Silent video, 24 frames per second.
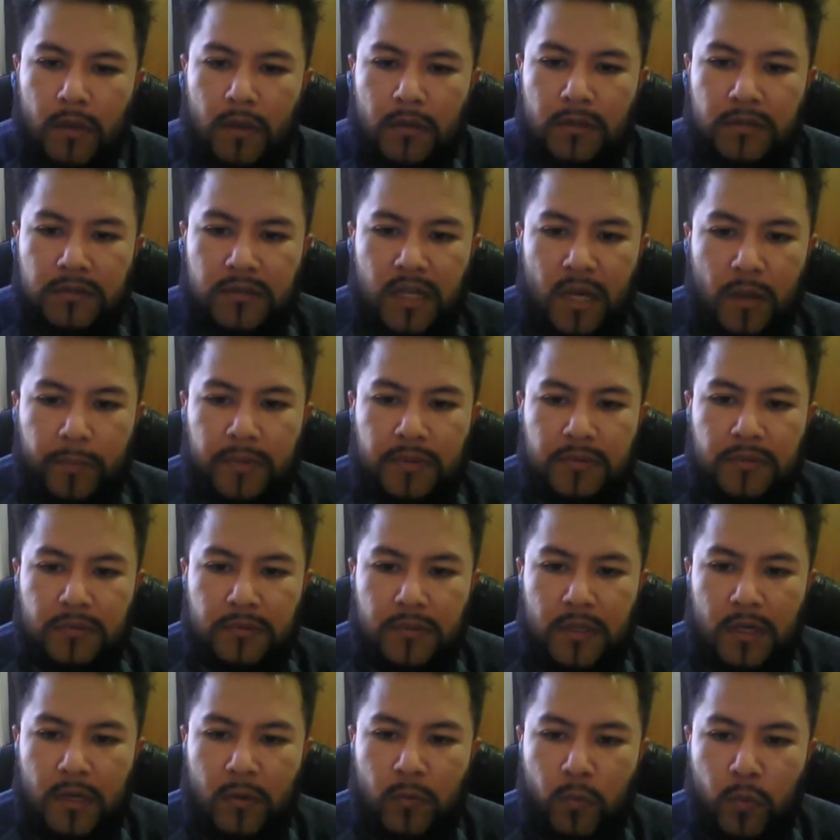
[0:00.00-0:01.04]
this topic
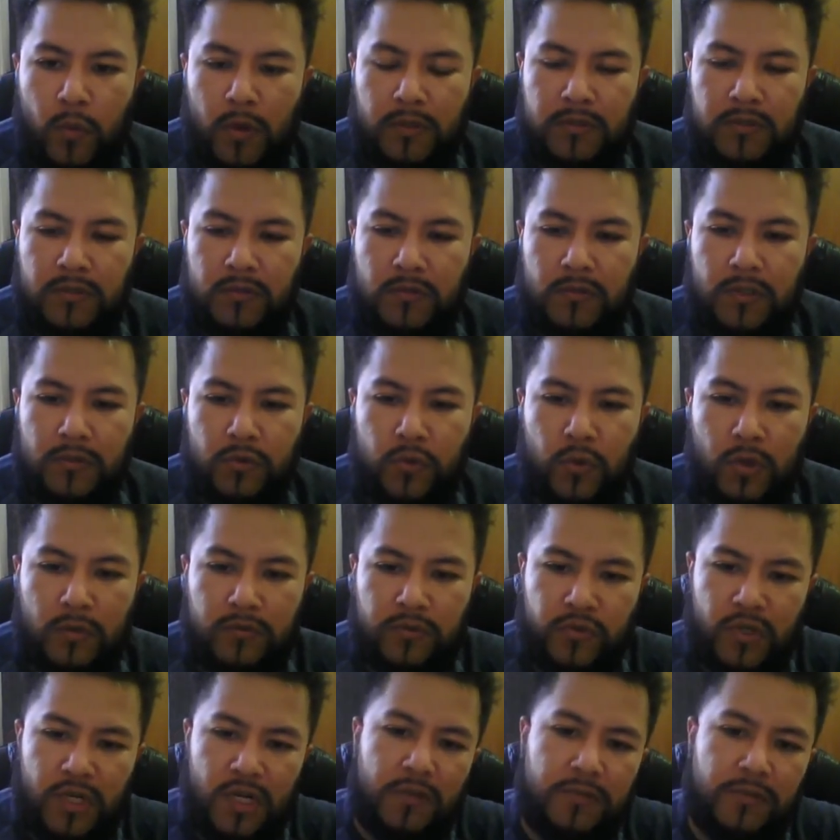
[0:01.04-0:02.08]
is was the 12
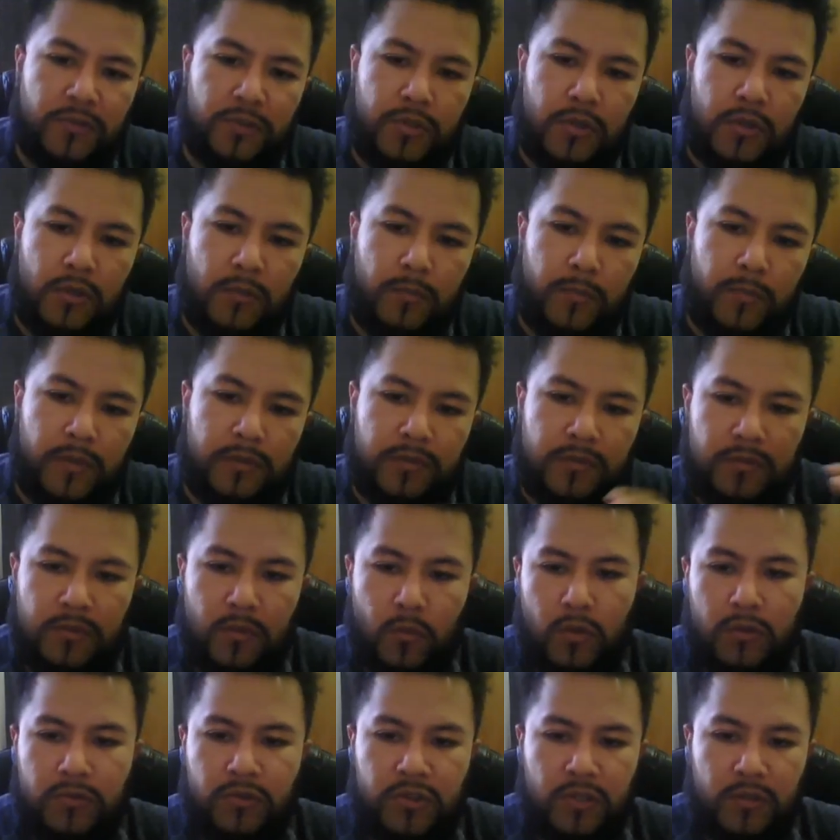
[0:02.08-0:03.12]
tribes chart versus the
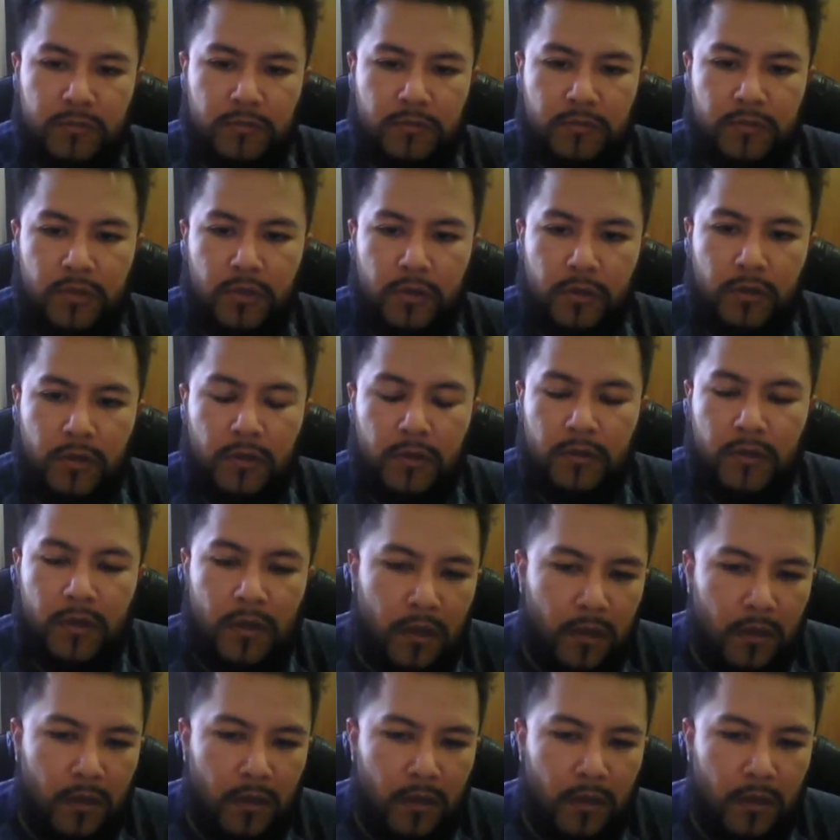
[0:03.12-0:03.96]
one tribe chart, and